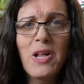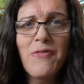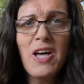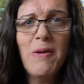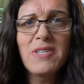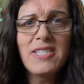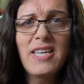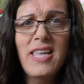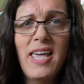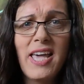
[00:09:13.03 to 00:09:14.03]
what I've come to
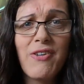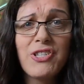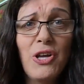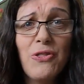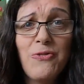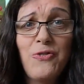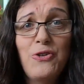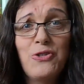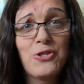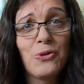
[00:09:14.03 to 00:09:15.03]
see here is not the
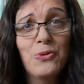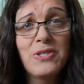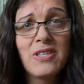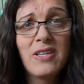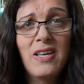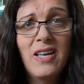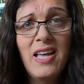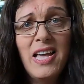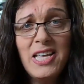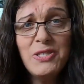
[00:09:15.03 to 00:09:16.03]
food stalls,
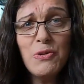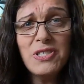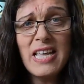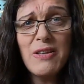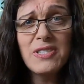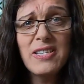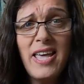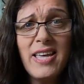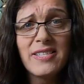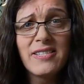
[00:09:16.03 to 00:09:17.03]
it's what's
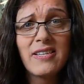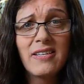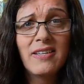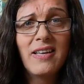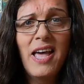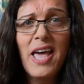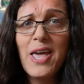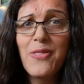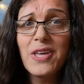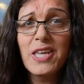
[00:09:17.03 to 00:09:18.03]
downstairs
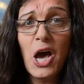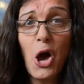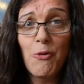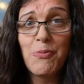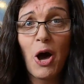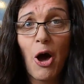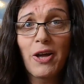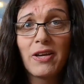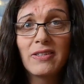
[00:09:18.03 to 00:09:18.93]
in the car park.